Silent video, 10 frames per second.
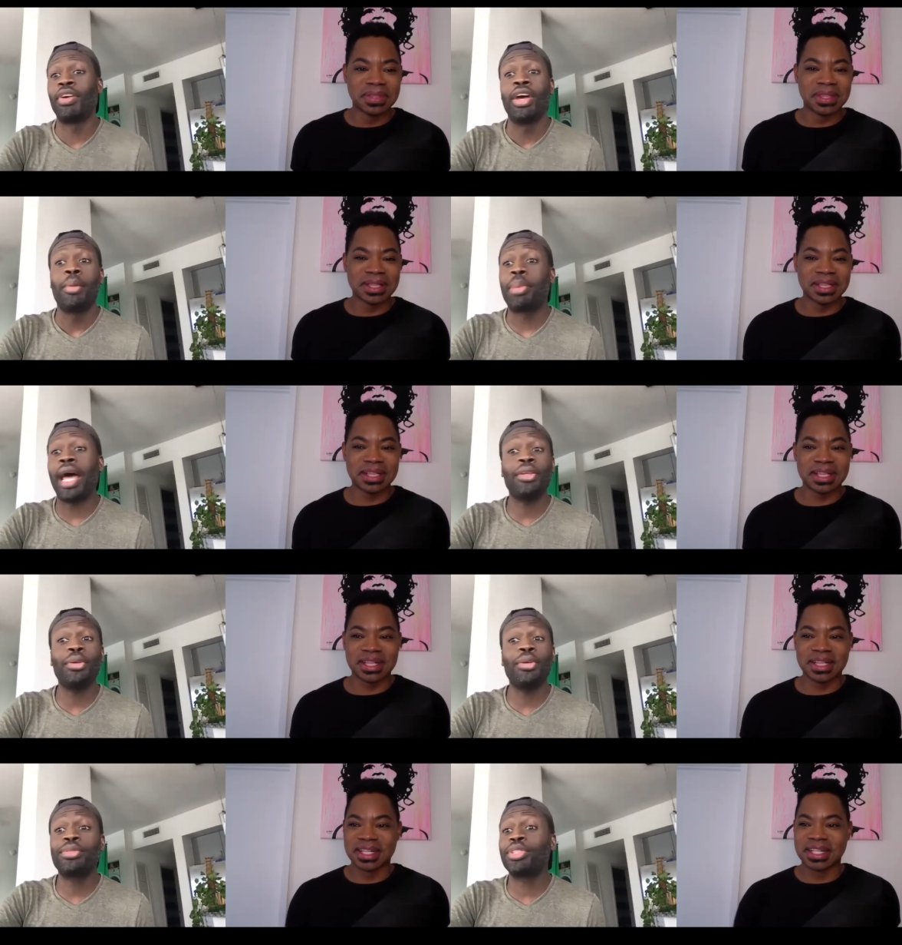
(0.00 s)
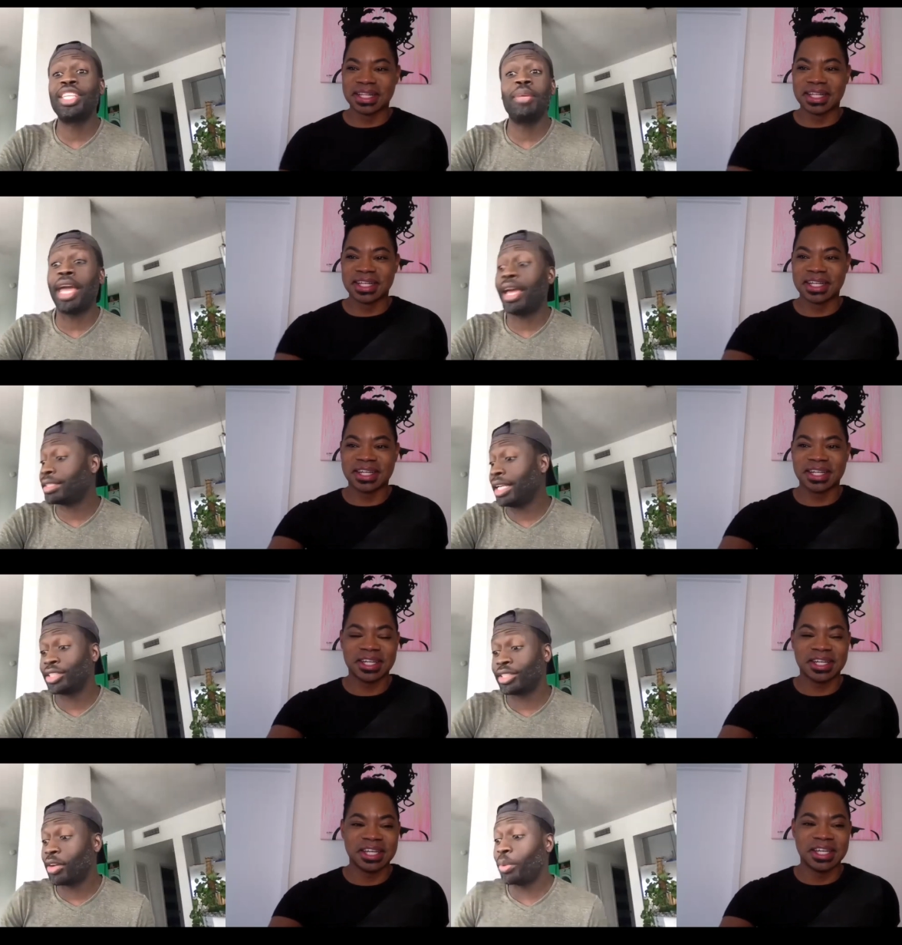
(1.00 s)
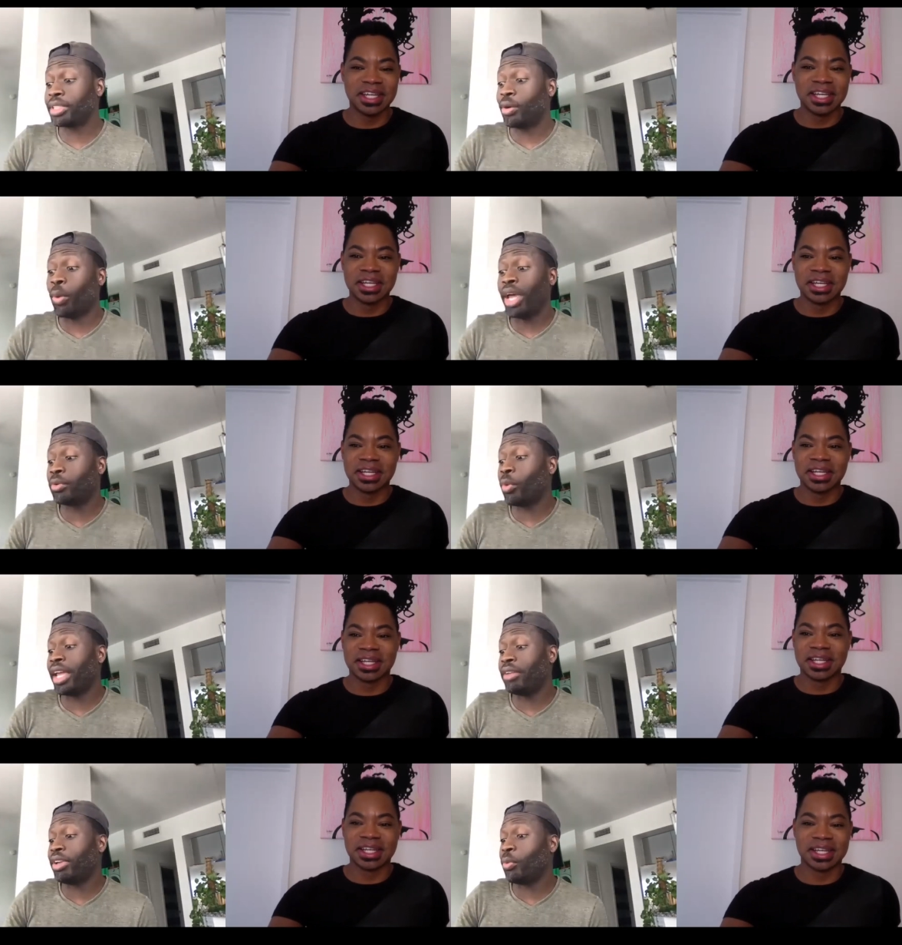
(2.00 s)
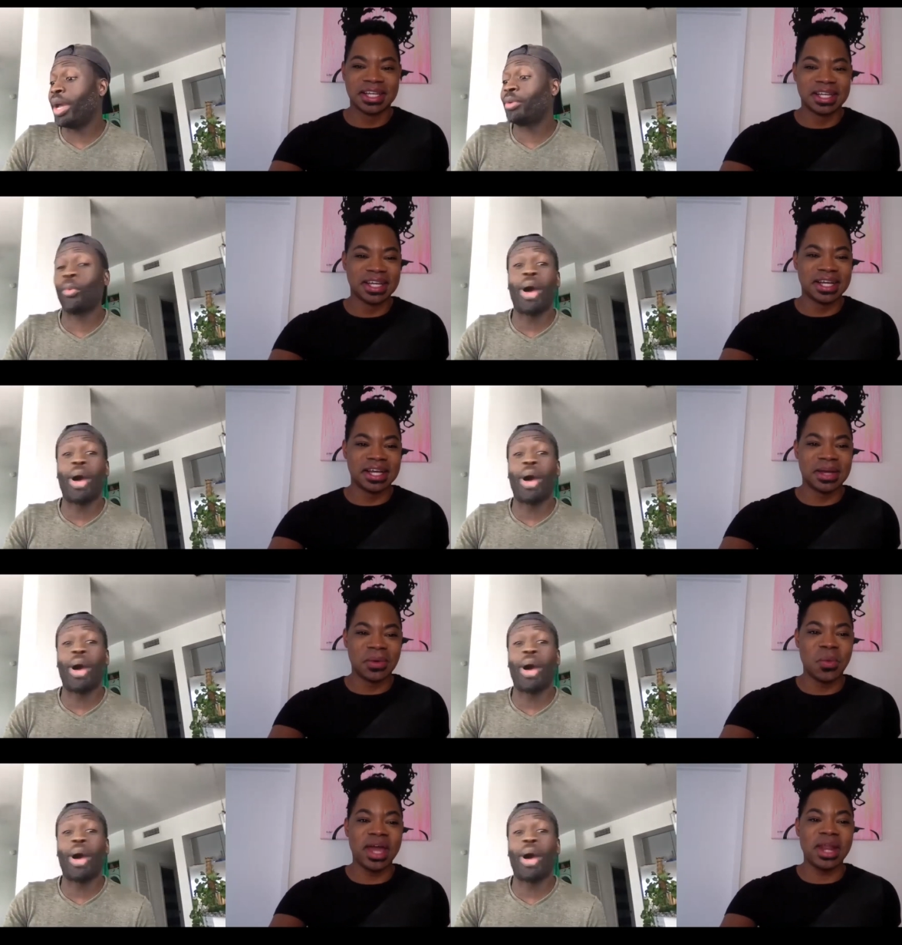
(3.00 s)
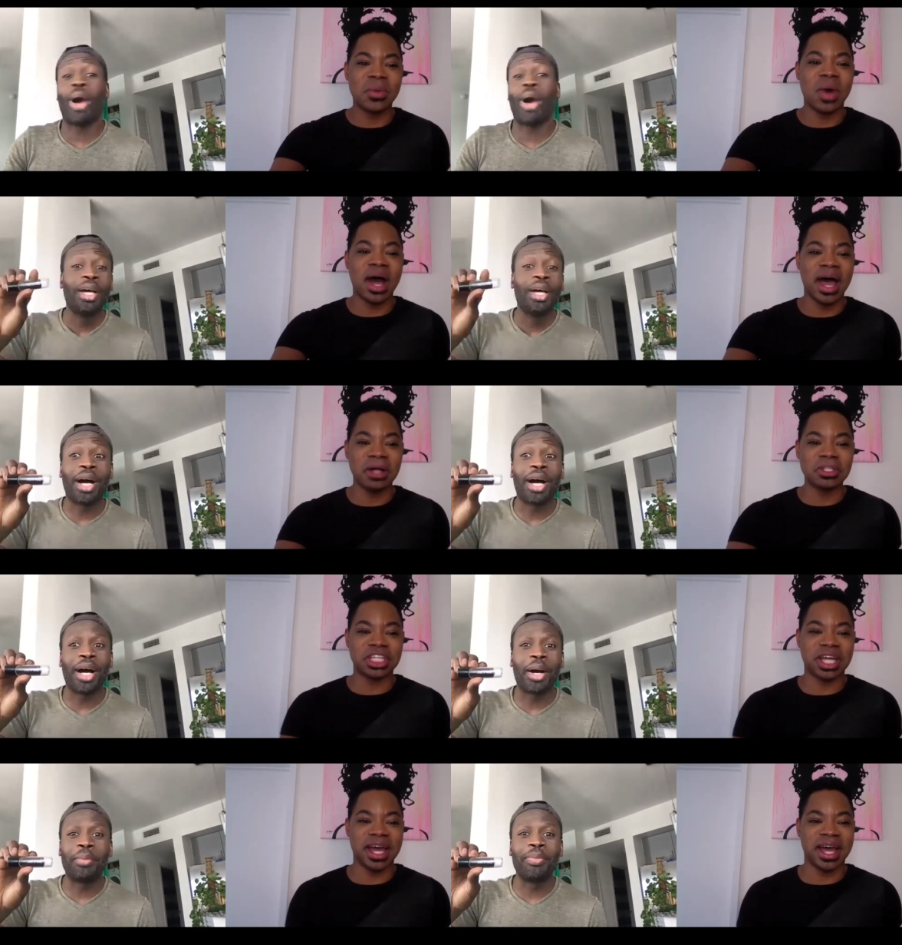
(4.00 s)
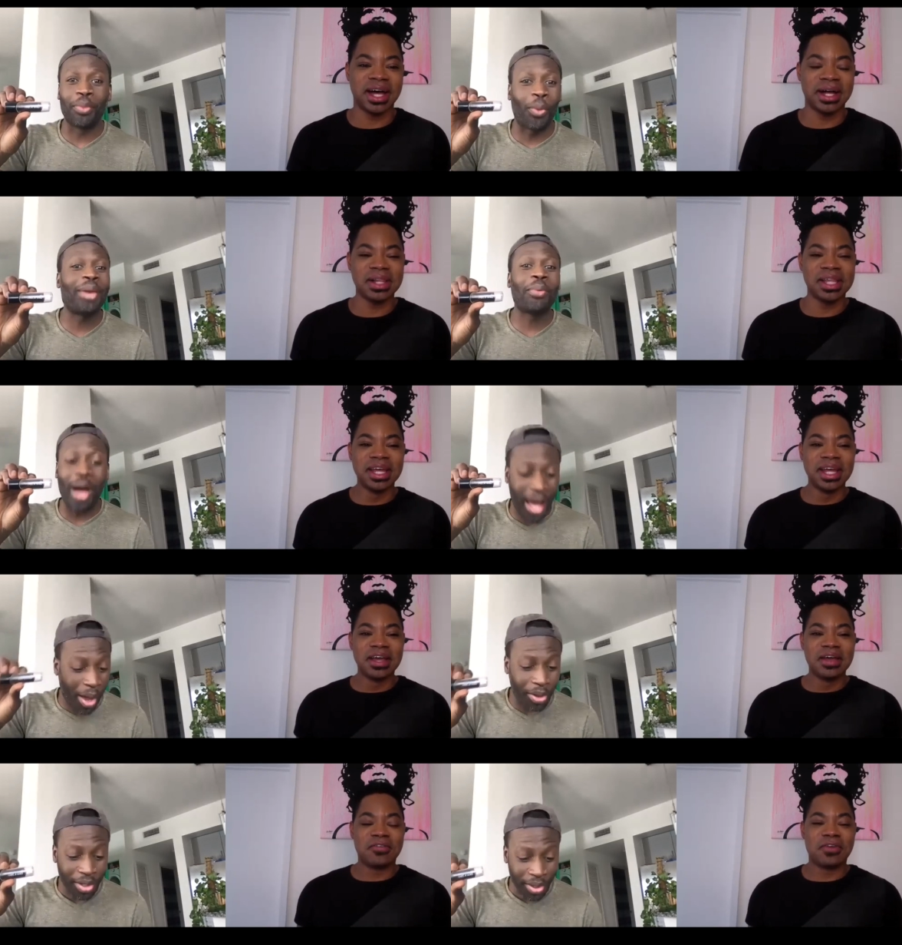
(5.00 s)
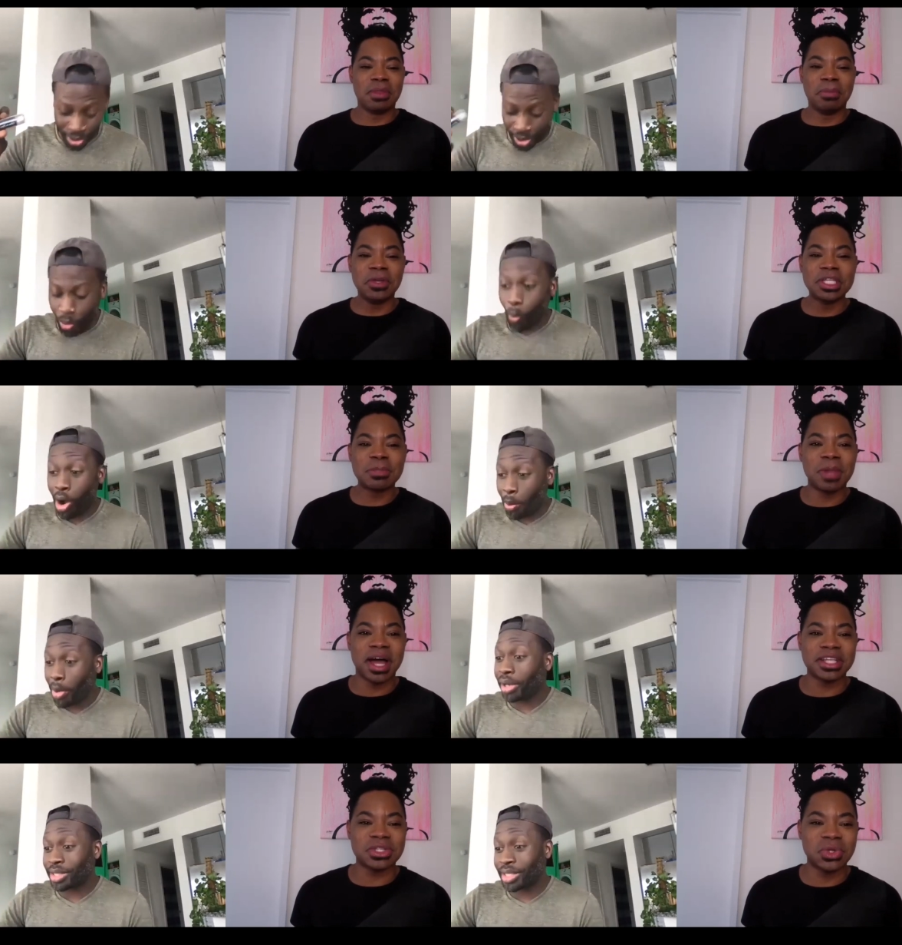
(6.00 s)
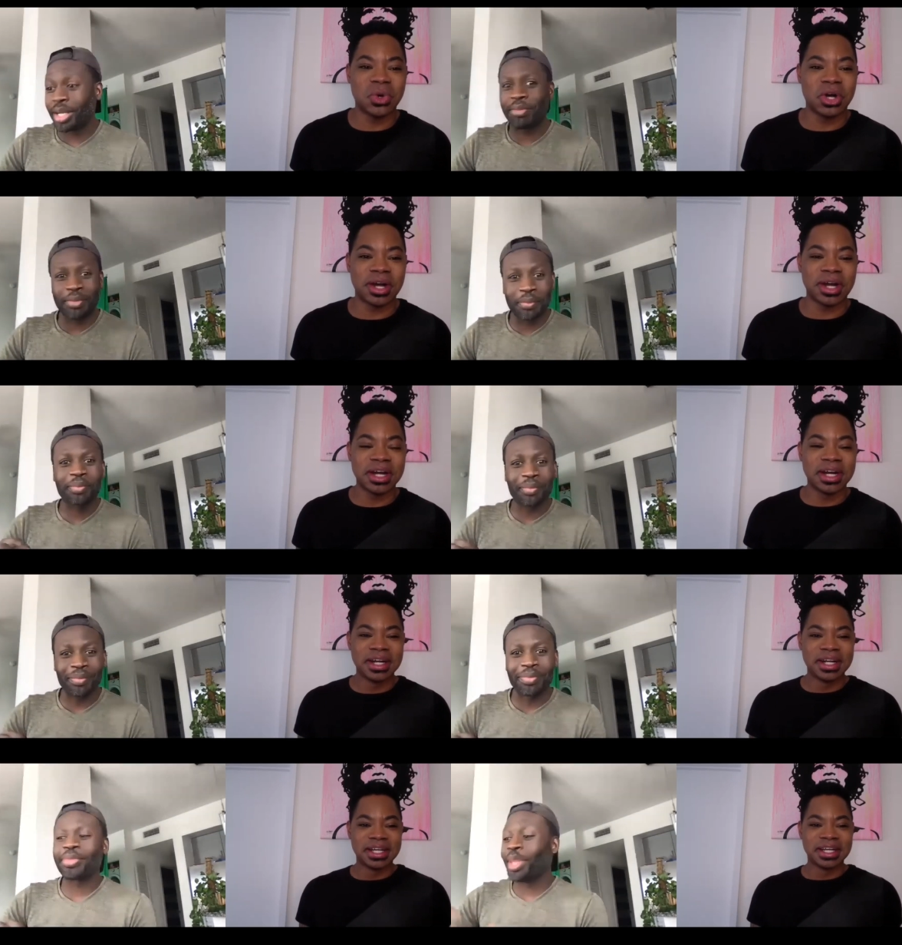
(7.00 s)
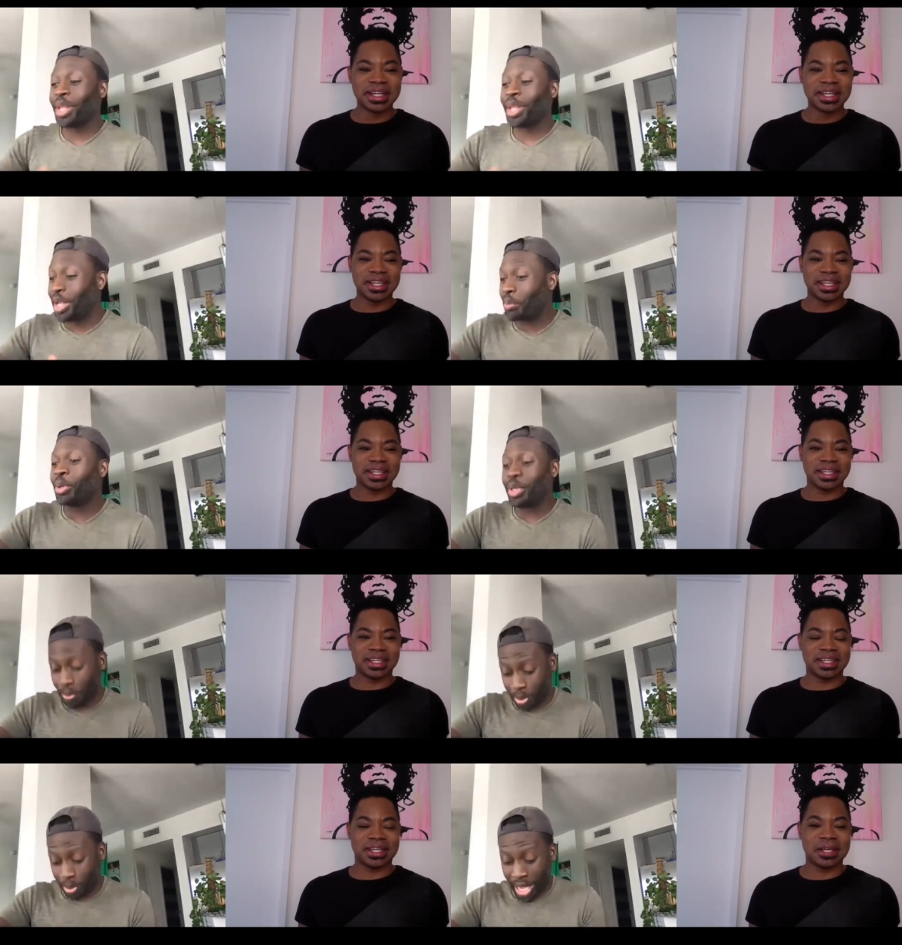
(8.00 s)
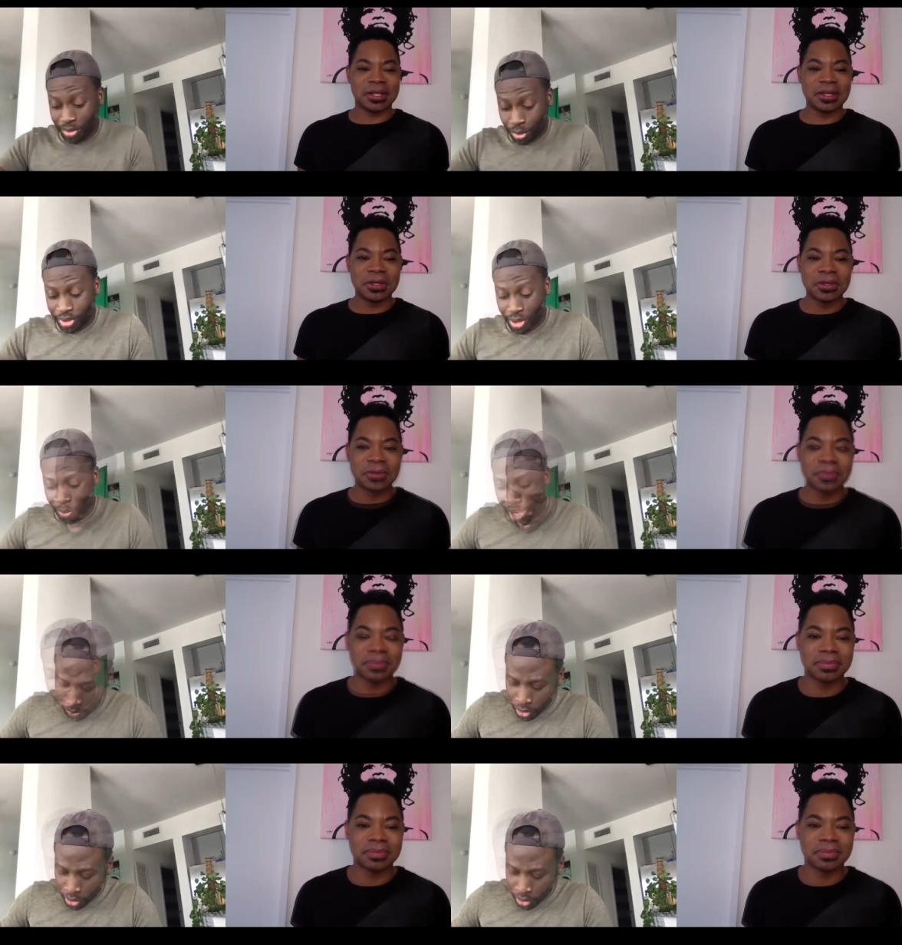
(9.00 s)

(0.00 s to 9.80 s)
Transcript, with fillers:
Speaker 1: but I use cheap gas station stuff. What's it? Wet and Wavy, Wet and Wild, Wet and
Speaker 2: Wild, um, child. From the beauty Walmart supply stuff, store.
Speaker 1: The beauty supply store stuff, right? You know, I